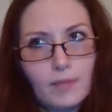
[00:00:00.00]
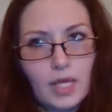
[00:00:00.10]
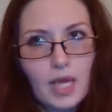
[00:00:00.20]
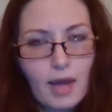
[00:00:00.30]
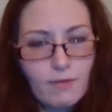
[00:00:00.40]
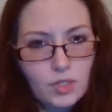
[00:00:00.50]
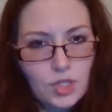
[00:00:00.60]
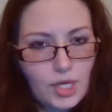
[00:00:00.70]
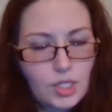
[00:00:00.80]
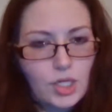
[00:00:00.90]
The average
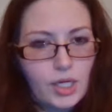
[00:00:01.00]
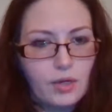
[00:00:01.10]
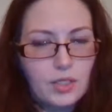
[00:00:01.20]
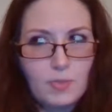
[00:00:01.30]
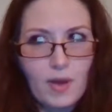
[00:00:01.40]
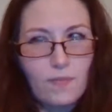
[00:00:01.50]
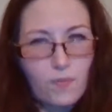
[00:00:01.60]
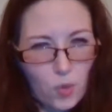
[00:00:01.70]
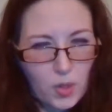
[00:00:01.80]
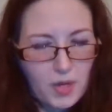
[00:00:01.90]
age here is about
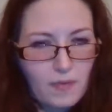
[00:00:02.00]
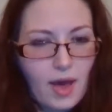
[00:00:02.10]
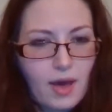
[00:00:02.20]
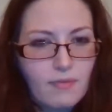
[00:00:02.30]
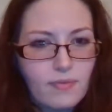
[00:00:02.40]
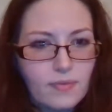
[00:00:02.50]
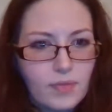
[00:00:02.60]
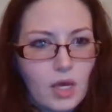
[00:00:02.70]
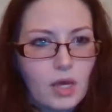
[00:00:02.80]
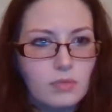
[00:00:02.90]
45.
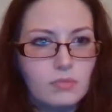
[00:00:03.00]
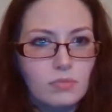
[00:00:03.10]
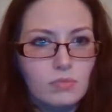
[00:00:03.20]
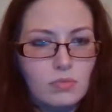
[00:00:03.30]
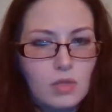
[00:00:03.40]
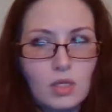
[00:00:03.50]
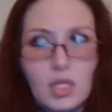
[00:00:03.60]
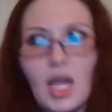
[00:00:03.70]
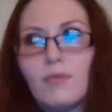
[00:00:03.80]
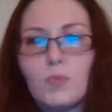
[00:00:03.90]

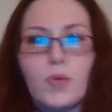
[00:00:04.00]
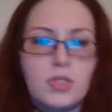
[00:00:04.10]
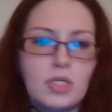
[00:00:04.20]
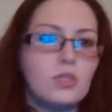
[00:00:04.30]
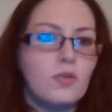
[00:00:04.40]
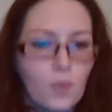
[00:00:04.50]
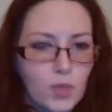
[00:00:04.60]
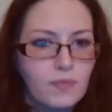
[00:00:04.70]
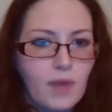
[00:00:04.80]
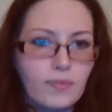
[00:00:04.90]
The average person here is a
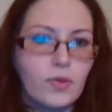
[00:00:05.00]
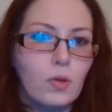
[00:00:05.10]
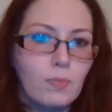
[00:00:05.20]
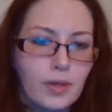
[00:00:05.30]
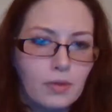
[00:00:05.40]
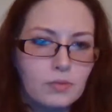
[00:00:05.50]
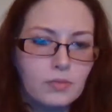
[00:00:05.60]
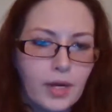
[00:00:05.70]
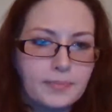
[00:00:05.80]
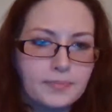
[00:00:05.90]
45-year-old male,
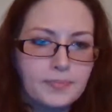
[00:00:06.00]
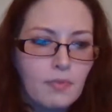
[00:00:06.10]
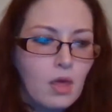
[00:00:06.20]
right?